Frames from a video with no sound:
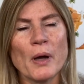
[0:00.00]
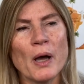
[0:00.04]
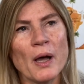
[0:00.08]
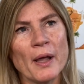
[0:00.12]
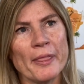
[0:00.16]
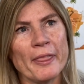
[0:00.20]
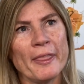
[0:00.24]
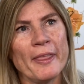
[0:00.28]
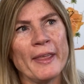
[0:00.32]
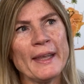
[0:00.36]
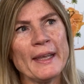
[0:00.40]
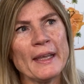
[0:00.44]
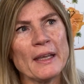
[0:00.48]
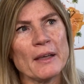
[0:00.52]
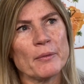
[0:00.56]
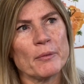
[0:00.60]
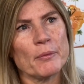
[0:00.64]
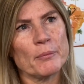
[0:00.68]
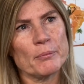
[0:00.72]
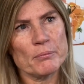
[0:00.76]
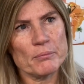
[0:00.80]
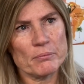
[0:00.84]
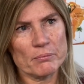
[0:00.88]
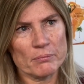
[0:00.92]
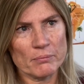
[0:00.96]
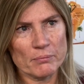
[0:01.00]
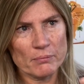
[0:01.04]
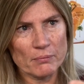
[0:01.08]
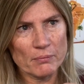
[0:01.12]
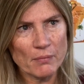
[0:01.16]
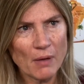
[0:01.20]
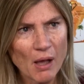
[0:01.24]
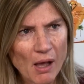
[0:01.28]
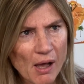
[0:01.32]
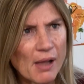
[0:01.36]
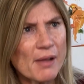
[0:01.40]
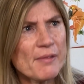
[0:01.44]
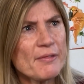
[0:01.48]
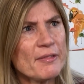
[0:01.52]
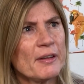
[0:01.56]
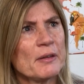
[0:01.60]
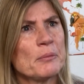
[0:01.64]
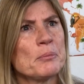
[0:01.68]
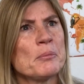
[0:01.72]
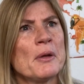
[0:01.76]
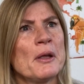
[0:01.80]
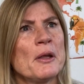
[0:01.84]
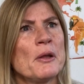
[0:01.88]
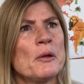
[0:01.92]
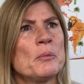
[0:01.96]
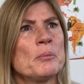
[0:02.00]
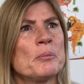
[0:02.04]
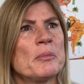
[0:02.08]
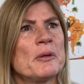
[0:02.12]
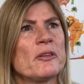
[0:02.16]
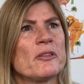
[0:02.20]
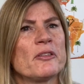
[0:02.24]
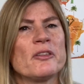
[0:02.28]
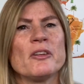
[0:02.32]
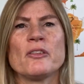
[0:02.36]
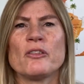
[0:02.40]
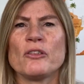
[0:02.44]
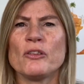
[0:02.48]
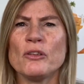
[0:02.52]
I think I've had my own business.